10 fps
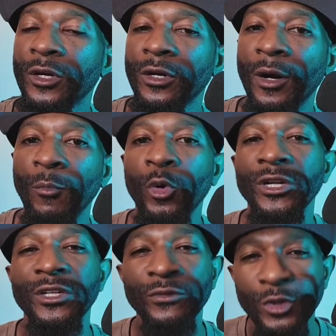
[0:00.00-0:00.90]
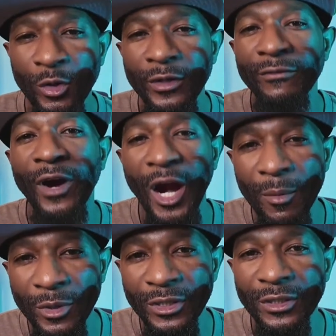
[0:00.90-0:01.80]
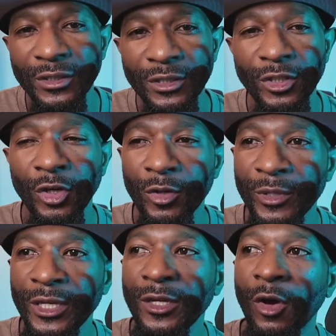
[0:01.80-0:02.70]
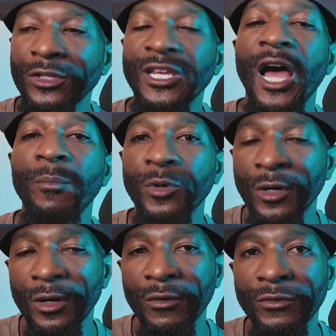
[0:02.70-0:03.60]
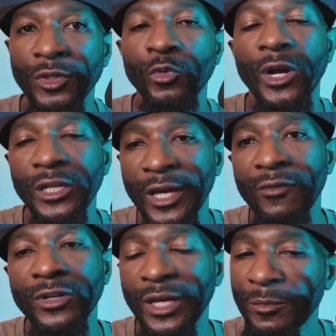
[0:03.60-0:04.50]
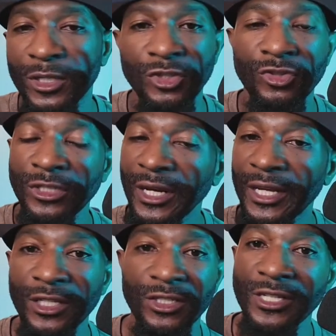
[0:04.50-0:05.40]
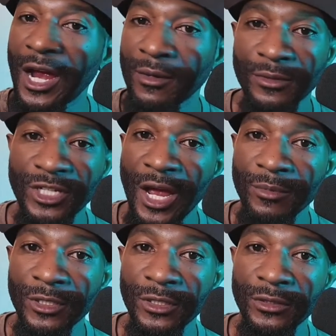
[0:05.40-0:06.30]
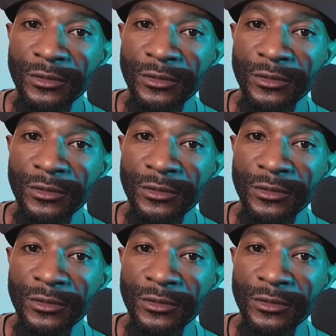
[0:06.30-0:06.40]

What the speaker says: a more difficult environment, you know what I mean, on top of the regular everyday, because you still got to get your job done.